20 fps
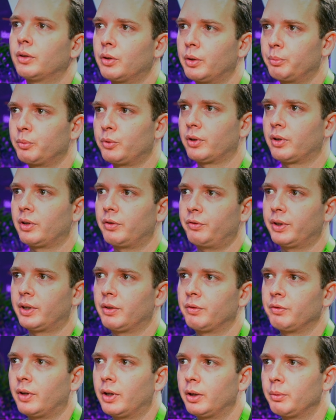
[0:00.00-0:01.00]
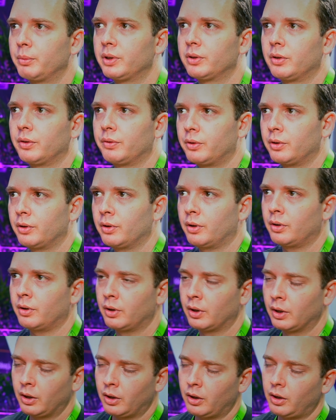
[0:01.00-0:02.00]
cryptographic environment of the
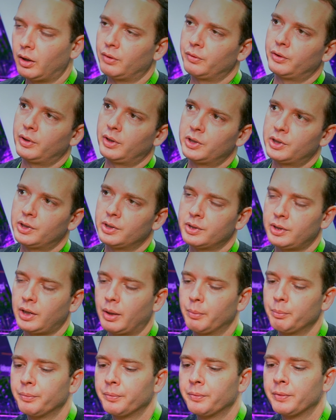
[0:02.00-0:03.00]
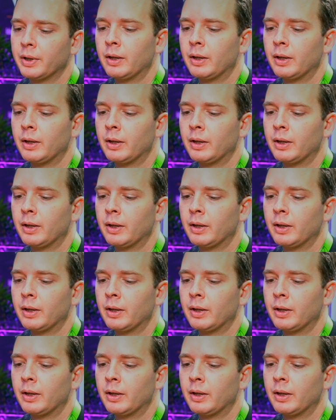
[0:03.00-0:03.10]
HSM.